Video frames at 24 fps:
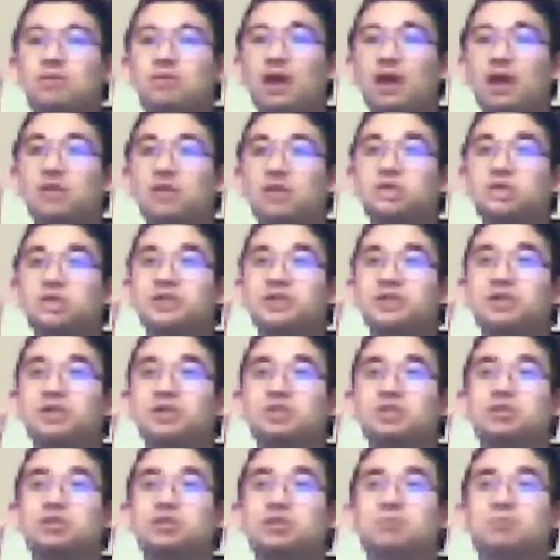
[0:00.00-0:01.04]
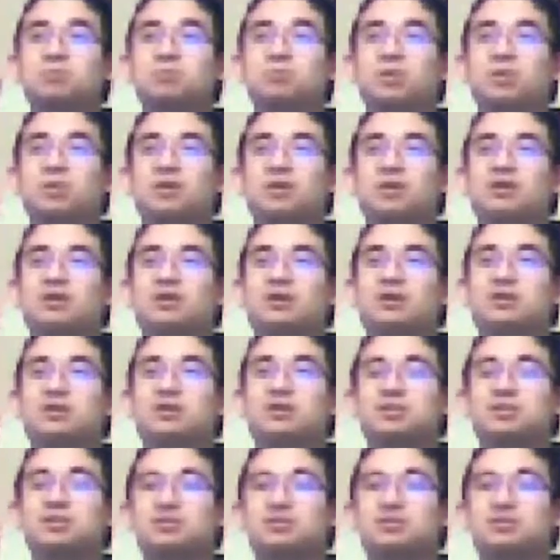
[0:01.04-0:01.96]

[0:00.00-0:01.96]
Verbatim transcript: That actually does look pretty nice.